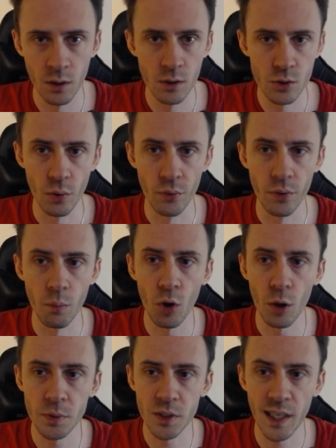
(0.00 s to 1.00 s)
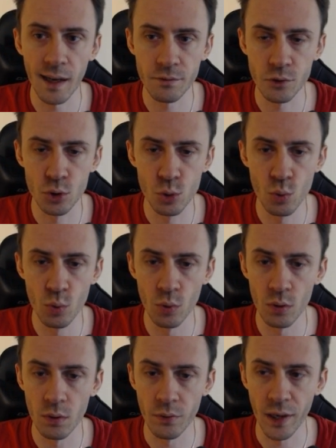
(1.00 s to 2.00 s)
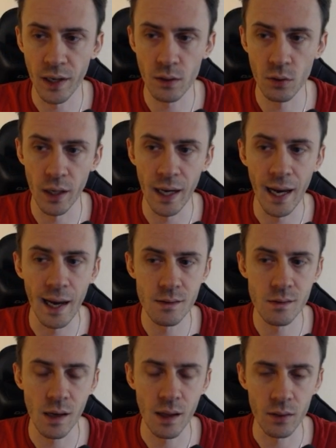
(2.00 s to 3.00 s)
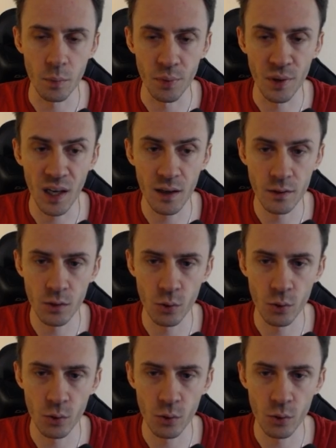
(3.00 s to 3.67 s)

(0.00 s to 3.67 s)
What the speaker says: So the mobs have 2 regular adds and the parrot.